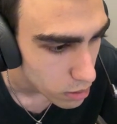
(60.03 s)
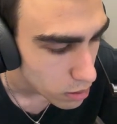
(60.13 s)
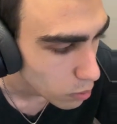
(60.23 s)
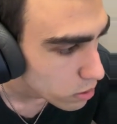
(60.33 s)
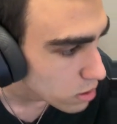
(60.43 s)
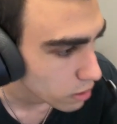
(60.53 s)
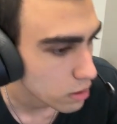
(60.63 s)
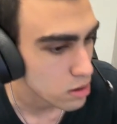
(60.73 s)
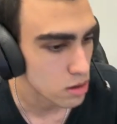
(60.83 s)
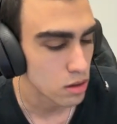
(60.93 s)
Now, what exactly
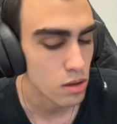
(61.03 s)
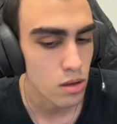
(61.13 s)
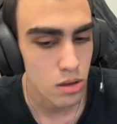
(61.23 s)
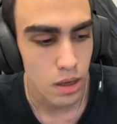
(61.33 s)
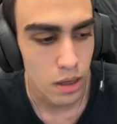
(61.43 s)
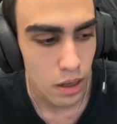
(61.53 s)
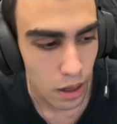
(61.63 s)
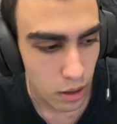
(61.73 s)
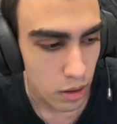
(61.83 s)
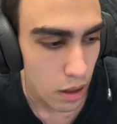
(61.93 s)
is this? This is a
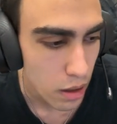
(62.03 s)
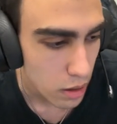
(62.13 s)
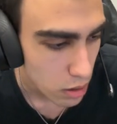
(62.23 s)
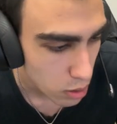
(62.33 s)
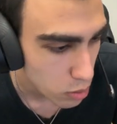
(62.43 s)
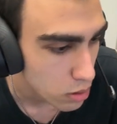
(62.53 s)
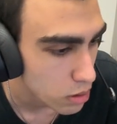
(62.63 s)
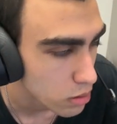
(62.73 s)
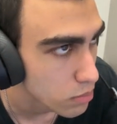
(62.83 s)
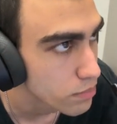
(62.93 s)
higher high, lower,
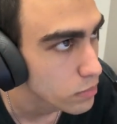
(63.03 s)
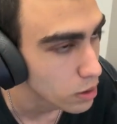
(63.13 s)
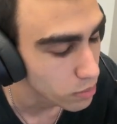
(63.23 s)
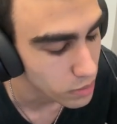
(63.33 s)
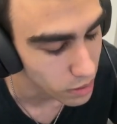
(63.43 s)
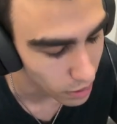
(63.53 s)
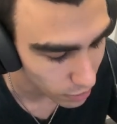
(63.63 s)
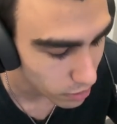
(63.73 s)
no, yeah, higher